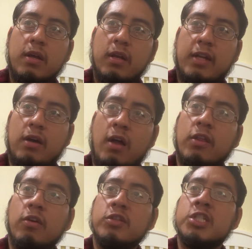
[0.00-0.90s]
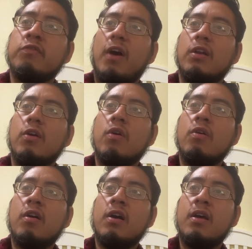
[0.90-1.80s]
Let others follow,
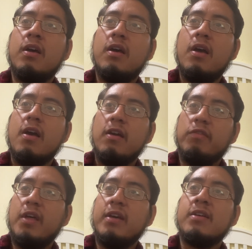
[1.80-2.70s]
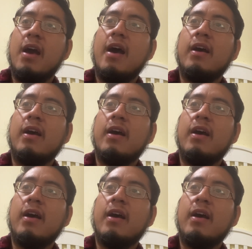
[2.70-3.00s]
if they can.